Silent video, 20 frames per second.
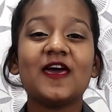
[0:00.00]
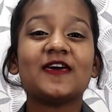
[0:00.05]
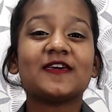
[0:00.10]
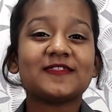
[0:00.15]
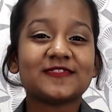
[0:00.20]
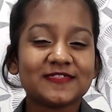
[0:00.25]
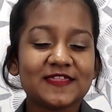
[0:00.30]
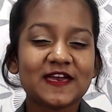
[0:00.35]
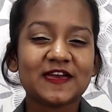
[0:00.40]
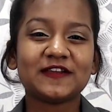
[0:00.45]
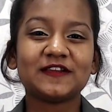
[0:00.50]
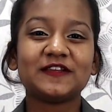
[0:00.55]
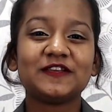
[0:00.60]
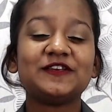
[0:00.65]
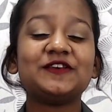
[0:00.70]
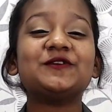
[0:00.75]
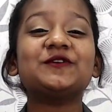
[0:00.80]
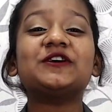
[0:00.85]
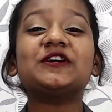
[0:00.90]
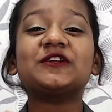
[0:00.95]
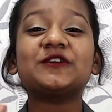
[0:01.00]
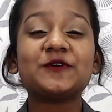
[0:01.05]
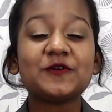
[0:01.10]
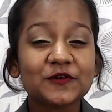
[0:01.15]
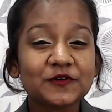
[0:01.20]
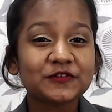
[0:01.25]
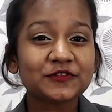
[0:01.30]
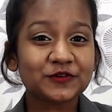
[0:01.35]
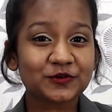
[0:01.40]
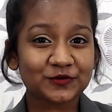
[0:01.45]
Then you can
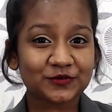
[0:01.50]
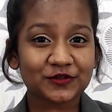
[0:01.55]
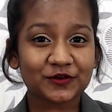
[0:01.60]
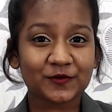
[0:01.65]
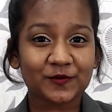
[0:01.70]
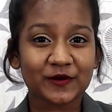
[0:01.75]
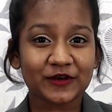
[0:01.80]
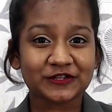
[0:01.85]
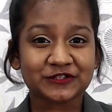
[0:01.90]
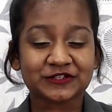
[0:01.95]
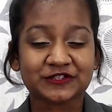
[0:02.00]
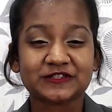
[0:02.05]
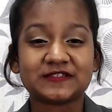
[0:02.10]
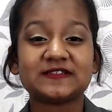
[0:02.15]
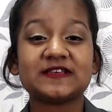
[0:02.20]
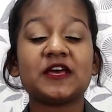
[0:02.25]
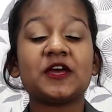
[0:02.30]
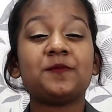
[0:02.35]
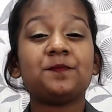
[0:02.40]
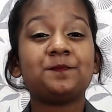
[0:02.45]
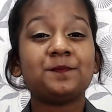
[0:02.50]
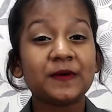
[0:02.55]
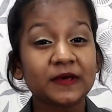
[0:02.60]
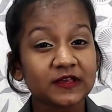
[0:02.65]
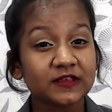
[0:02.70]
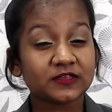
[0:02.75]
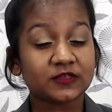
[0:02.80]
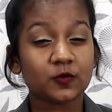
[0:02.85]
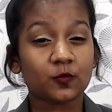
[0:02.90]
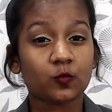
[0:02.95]
go through the questions and
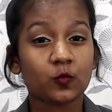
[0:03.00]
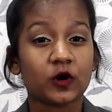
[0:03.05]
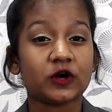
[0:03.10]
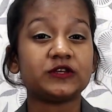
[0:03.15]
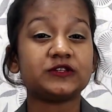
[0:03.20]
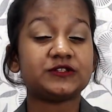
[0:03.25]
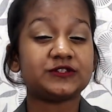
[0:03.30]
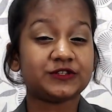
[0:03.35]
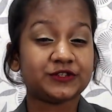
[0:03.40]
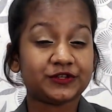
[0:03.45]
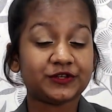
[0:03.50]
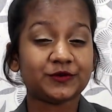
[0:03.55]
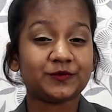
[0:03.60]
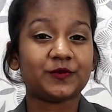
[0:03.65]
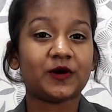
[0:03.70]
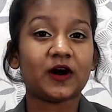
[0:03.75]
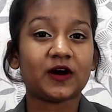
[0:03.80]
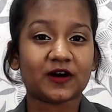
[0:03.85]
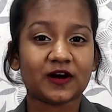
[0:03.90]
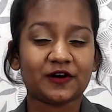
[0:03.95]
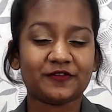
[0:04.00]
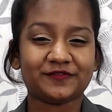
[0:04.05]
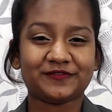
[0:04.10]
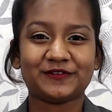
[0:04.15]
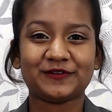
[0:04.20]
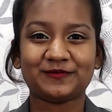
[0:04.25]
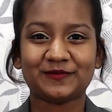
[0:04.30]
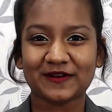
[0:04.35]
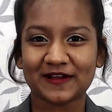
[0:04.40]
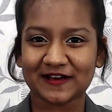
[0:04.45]
pick the ones you are
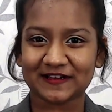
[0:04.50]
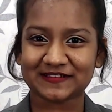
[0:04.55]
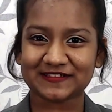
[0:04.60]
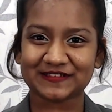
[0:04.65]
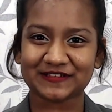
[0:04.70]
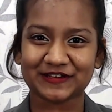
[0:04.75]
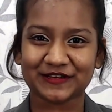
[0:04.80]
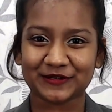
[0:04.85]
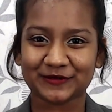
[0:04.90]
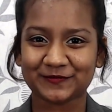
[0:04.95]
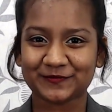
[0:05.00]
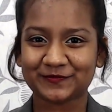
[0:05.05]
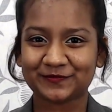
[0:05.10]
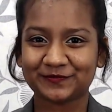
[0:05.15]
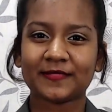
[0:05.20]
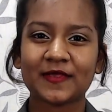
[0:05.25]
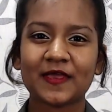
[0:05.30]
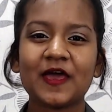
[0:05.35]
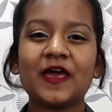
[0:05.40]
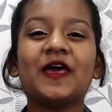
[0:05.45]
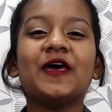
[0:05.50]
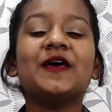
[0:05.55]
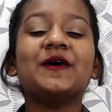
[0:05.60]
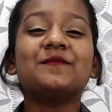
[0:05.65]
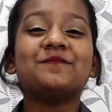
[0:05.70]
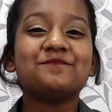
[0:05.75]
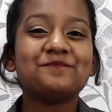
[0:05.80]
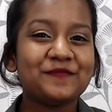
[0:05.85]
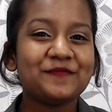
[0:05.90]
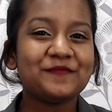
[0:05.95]
comfortable answering.
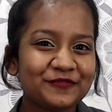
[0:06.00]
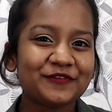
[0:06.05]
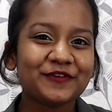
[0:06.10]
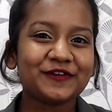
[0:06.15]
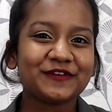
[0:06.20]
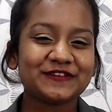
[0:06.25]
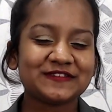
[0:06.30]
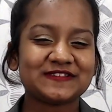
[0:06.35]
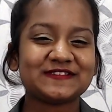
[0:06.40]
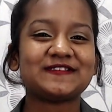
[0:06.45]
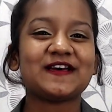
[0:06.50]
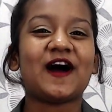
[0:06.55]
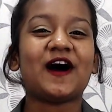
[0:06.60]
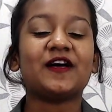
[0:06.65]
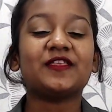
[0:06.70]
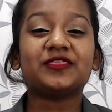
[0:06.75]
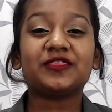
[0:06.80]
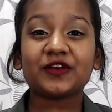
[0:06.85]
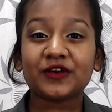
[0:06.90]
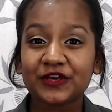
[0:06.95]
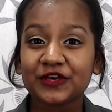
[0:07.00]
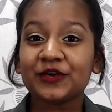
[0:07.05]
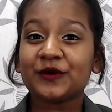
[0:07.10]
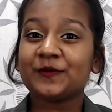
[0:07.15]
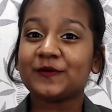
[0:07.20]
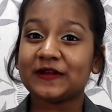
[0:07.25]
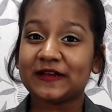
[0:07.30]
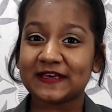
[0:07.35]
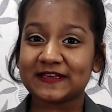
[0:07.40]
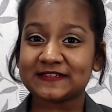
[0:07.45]
Before you start the
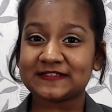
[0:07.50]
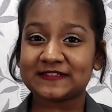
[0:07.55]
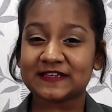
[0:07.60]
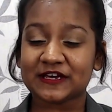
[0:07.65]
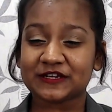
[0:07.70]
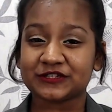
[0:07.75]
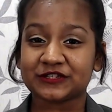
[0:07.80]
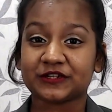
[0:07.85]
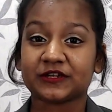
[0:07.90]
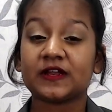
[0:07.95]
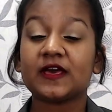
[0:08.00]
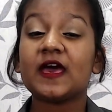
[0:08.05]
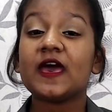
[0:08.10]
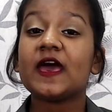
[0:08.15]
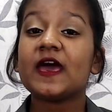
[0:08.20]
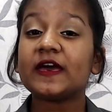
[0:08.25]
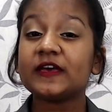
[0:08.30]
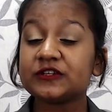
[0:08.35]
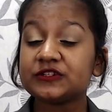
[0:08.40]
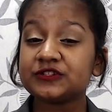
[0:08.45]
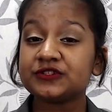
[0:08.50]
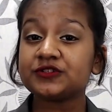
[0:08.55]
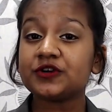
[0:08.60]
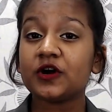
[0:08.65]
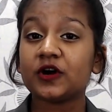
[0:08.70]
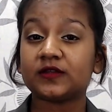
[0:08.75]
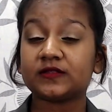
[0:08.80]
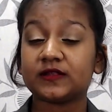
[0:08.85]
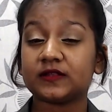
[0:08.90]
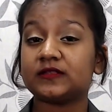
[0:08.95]
Q&A session,
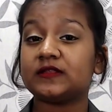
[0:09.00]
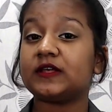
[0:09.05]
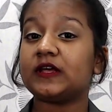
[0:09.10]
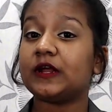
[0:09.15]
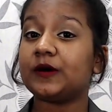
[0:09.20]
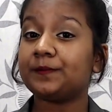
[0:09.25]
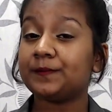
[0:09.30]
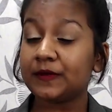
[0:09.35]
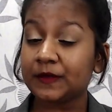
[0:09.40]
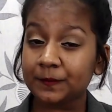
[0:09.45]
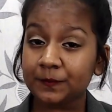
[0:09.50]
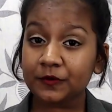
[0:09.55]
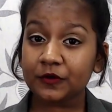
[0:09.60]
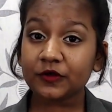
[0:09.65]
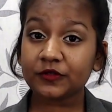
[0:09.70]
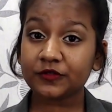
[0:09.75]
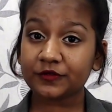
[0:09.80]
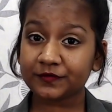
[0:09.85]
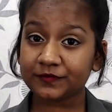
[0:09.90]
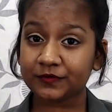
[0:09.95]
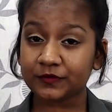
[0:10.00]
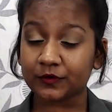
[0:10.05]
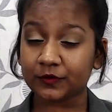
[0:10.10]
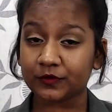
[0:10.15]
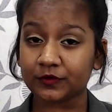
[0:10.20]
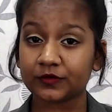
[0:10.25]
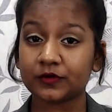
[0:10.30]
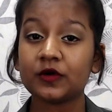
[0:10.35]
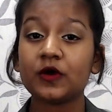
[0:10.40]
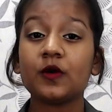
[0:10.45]
ensure that there are people on the
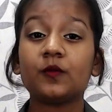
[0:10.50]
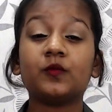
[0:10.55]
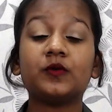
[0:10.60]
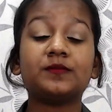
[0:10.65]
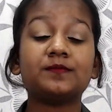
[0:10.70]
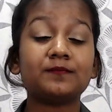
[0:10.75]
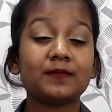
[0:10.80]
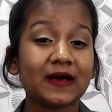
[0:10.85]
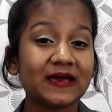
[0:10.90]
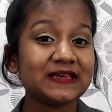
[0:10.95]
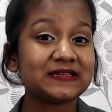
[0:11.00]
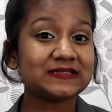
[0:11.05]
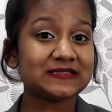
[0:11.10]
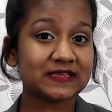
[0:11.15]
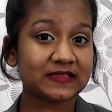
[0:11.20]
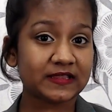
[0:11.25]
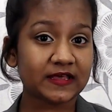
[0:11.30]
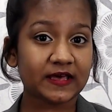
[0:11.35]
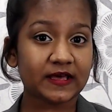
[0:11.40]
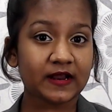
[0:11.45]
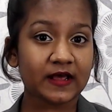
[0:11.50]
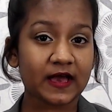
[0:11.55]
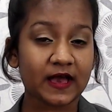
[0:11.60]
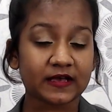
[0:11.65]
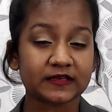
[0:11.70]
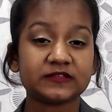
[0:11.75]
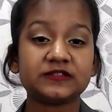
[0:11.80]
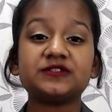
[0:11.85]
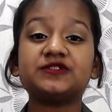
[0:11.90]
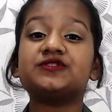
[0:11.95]
floor with mics in their
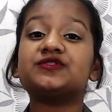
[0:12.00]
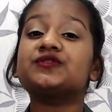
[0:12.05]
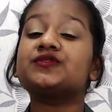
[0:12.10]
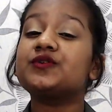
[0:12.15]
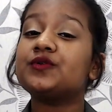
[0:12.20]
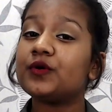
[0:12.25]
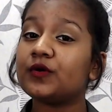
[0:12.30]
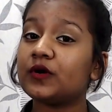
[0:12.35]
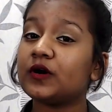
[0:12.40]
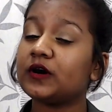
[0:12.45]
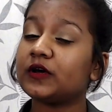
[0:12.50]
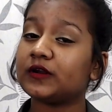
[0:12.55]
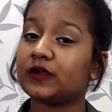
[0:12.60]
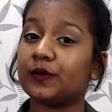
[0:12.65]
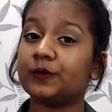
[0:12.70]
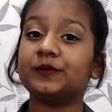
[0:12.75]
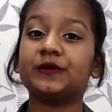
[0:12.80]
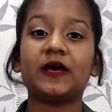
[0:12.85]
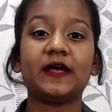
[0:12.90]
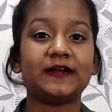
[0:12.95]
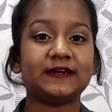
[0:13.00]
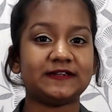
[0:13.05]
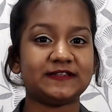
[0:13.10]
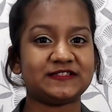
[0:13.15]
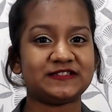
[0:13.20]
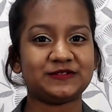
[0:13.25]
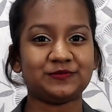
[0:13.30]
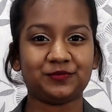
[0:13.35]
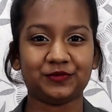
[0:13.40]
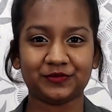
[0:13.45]
hands to go around and
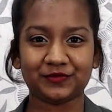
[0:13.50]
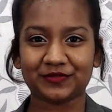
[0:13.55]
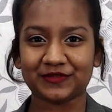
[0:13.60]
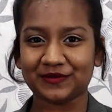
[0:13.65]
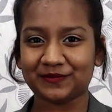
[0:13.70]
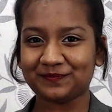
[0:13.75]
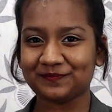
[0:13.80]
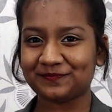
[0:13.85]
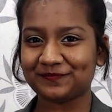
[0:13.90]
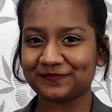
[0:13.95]
distribute them.